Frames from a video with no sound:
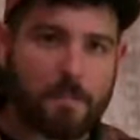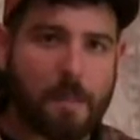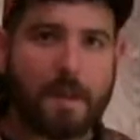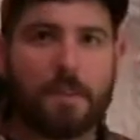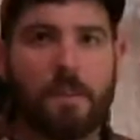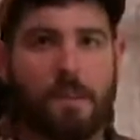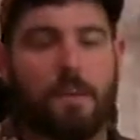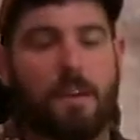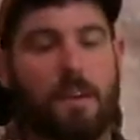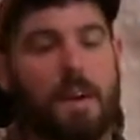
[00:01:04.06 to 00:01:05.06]
that make
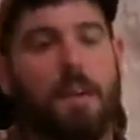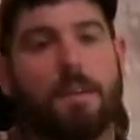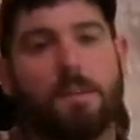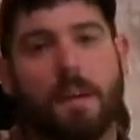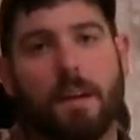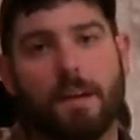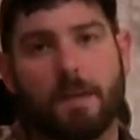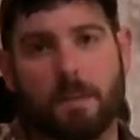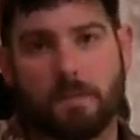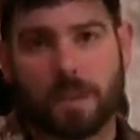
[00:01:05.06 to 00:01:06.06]
the
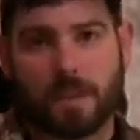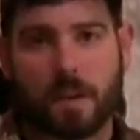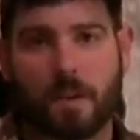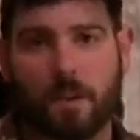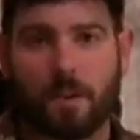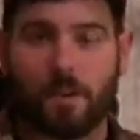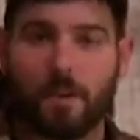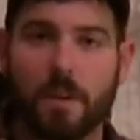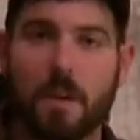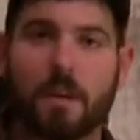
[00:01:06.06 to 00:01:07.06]
ASA in particular
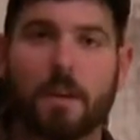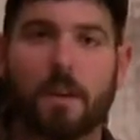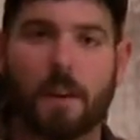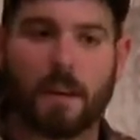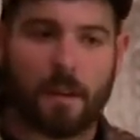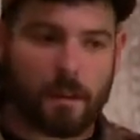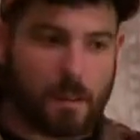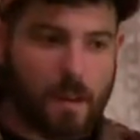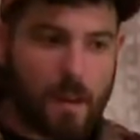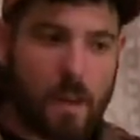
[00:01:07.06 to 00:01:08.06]
unique
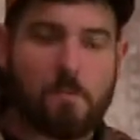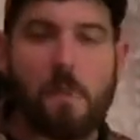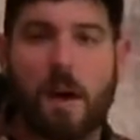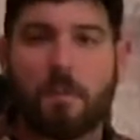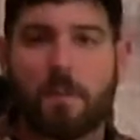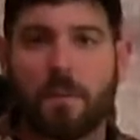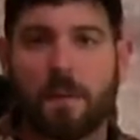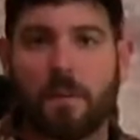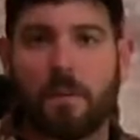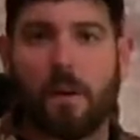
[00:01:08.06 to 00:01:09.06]
and, in my
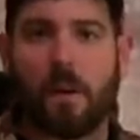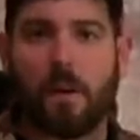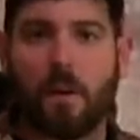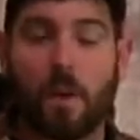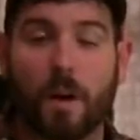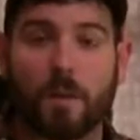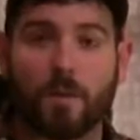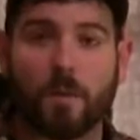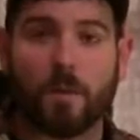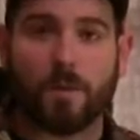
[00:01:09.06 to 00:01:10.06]
opinion, quite
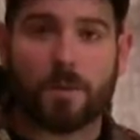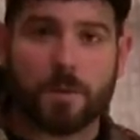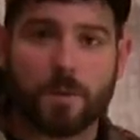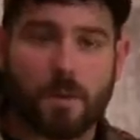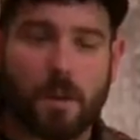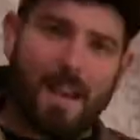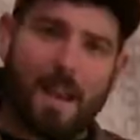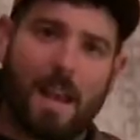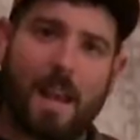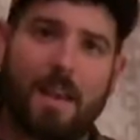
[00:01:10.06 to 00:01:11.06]
enjoyable to shoot.
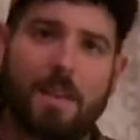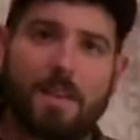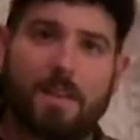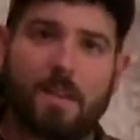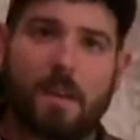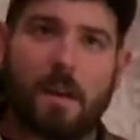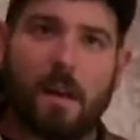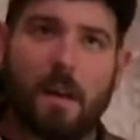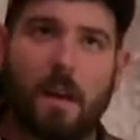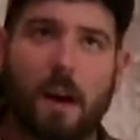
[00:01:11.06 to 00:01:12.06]
As
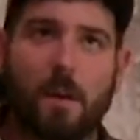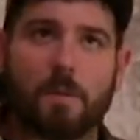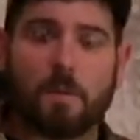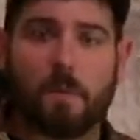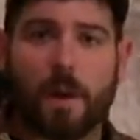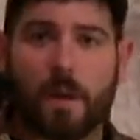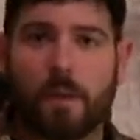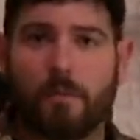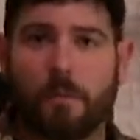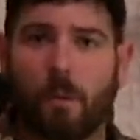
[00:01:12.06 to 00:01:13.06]
I was
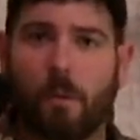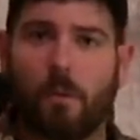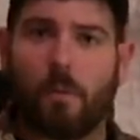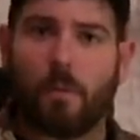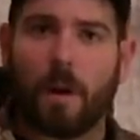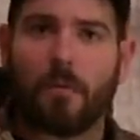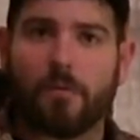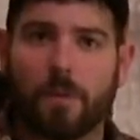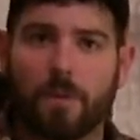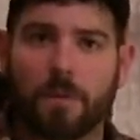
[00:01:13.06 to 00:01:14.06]
preparing for my
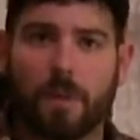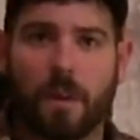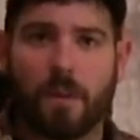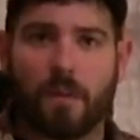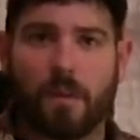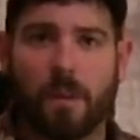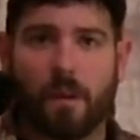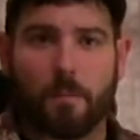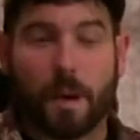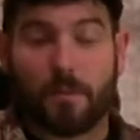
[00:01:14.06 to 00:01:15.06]
first event,
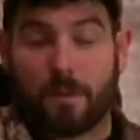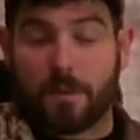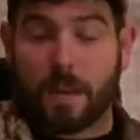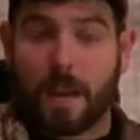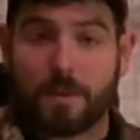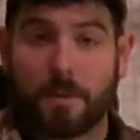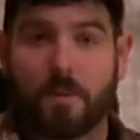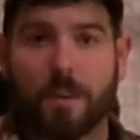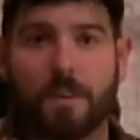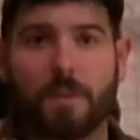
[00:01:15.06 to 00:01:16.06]
my first
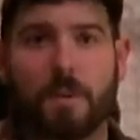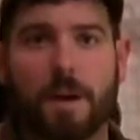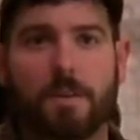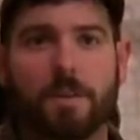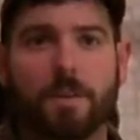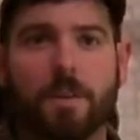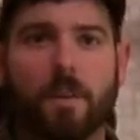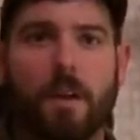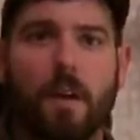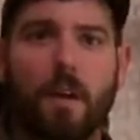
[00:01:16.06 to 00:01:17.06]
national event this past
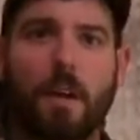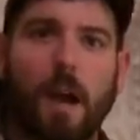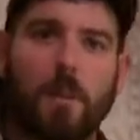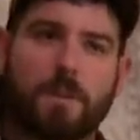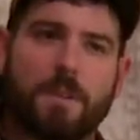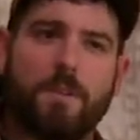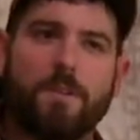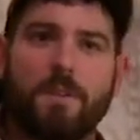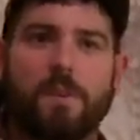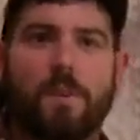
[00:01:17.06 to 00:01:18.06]
year, I was a
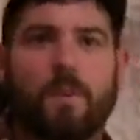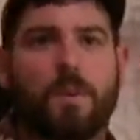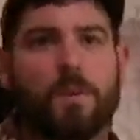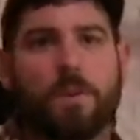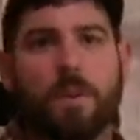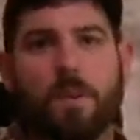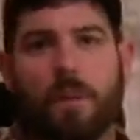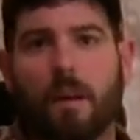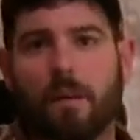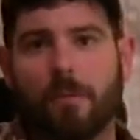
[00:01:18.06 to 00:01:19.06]
little discouraged with the
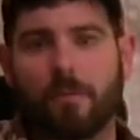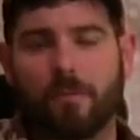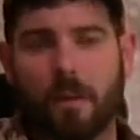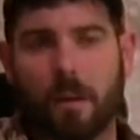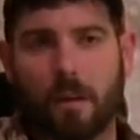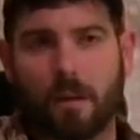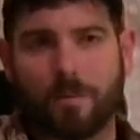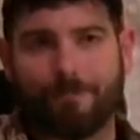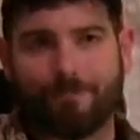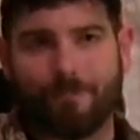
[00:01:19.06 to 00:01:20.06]
amount
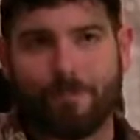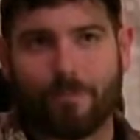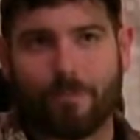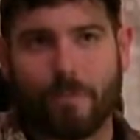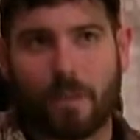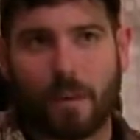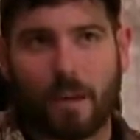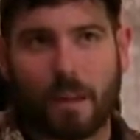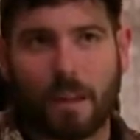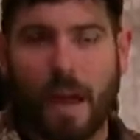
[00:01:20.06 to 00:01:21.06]
of
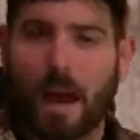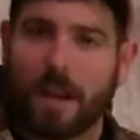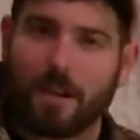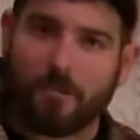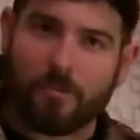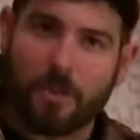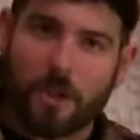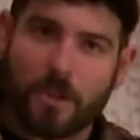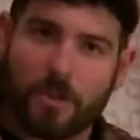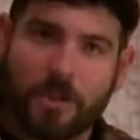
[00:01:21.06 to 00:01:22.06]
lack of
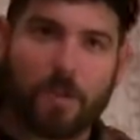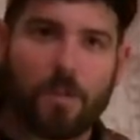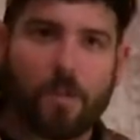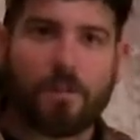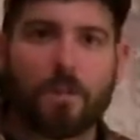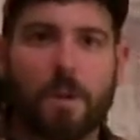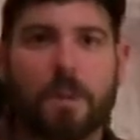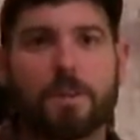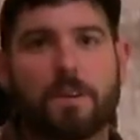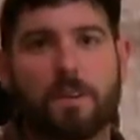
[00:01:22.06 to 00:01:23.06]
general
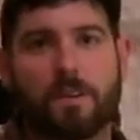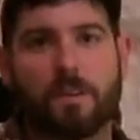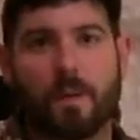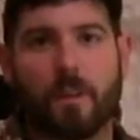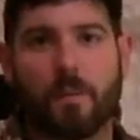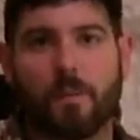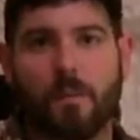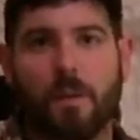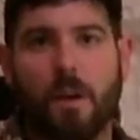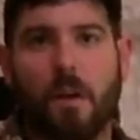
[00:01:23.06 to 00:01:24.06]
information just
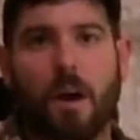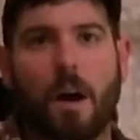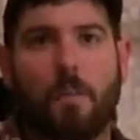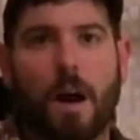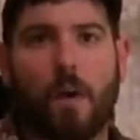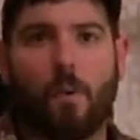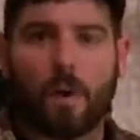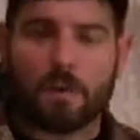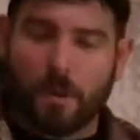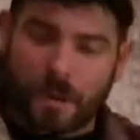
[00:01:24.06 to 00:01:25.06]
available about
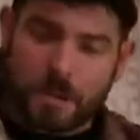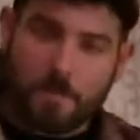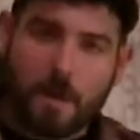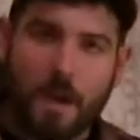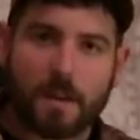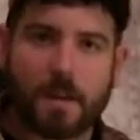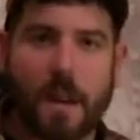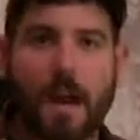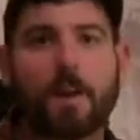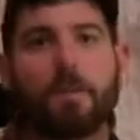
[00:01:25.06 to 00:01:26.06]
what to expect and
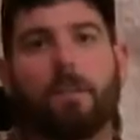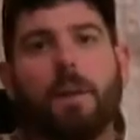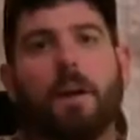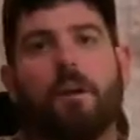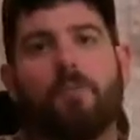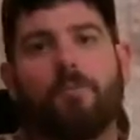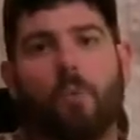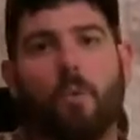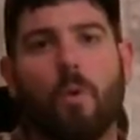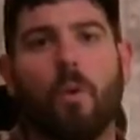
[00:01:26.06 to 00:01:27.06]
how to prepare
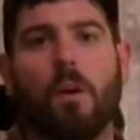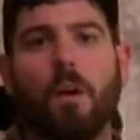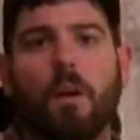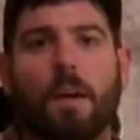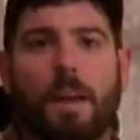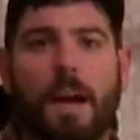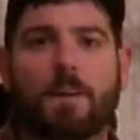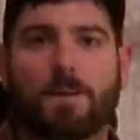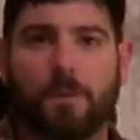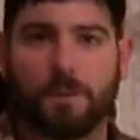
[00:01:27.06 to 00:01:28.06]
for a
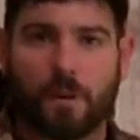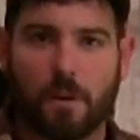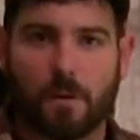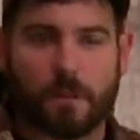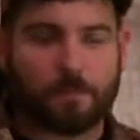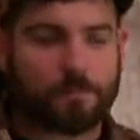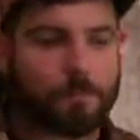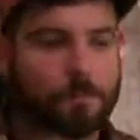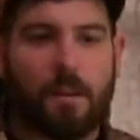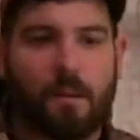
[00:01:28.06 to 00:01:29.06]
national tournament.
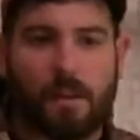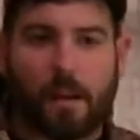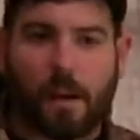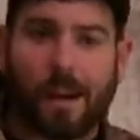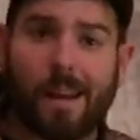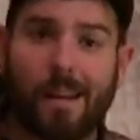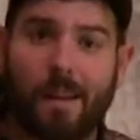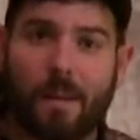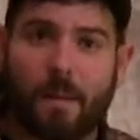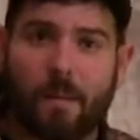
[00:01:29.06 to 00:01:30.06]
And I
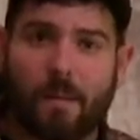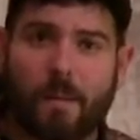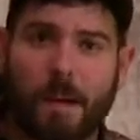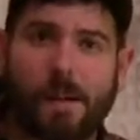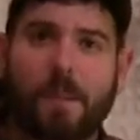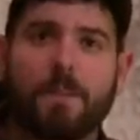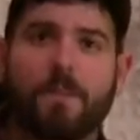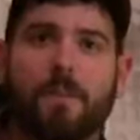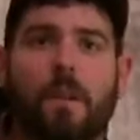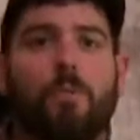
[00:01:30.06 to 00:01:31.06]
am by
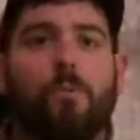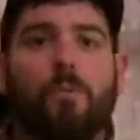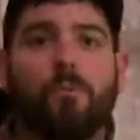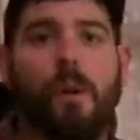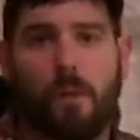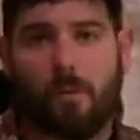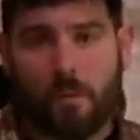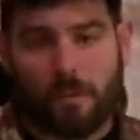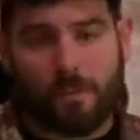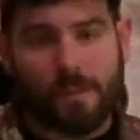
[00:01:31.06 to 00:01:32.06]
nature a rule
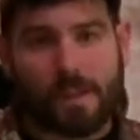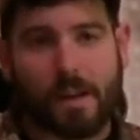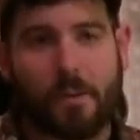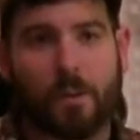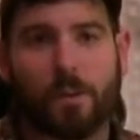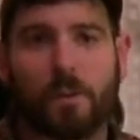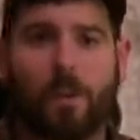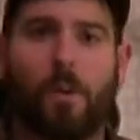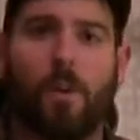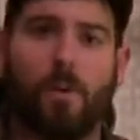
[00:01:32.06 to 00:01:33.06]
follower. I want to
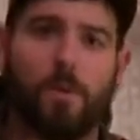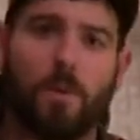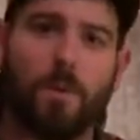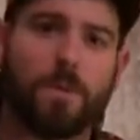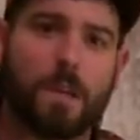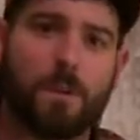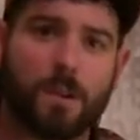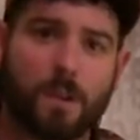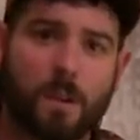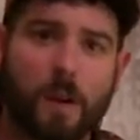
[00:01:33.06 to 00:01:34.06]
know all the rules, I
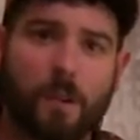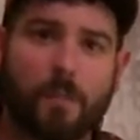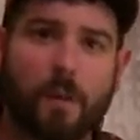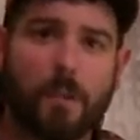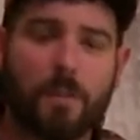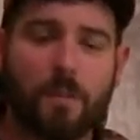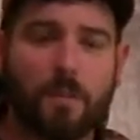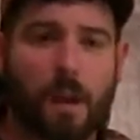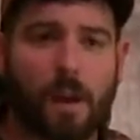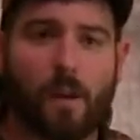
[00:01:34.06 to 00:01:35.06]
want to know how to follow
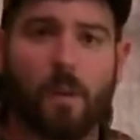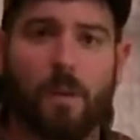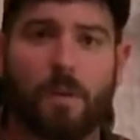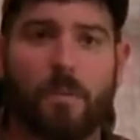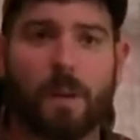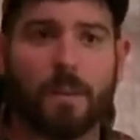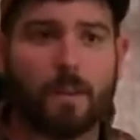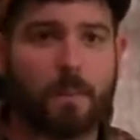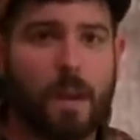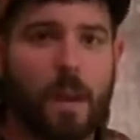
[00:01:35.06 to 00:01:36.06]
them, I don't want to break
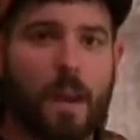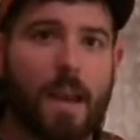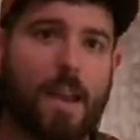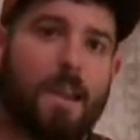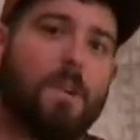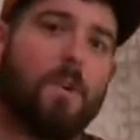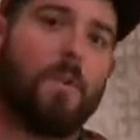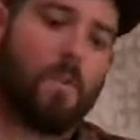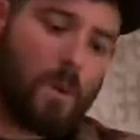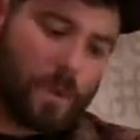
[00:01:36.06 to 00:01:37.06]
them, and I
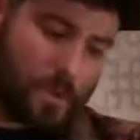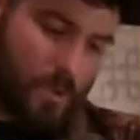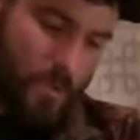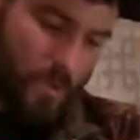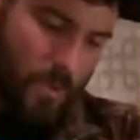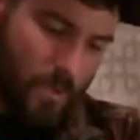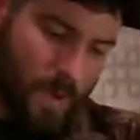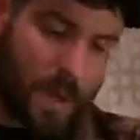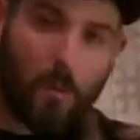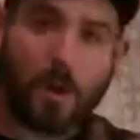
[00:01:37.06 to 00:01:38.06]

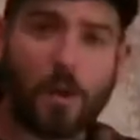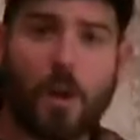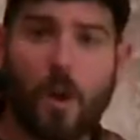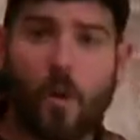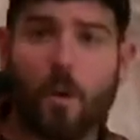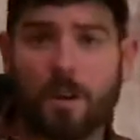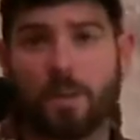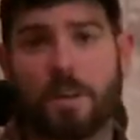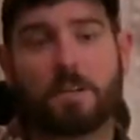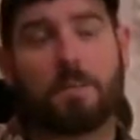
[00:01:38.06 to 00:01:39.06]
want to know what
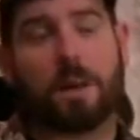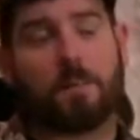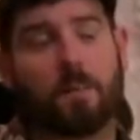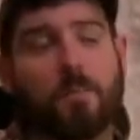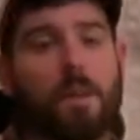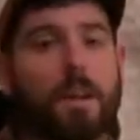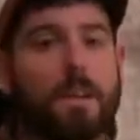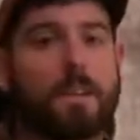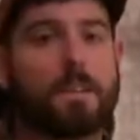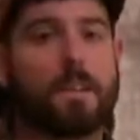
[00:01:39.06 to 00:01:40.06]
to expect before I
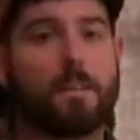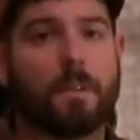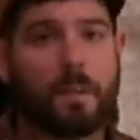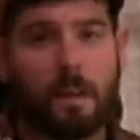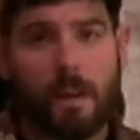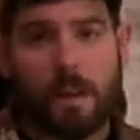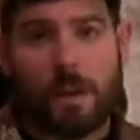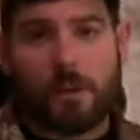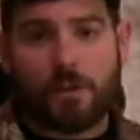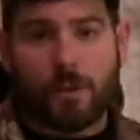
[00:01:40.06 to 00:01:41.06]
get into something.
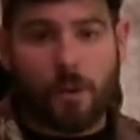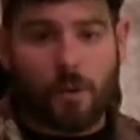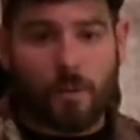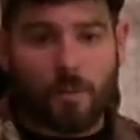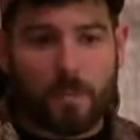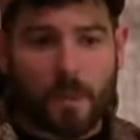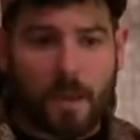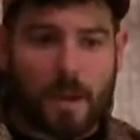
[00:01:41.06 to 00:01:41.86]
So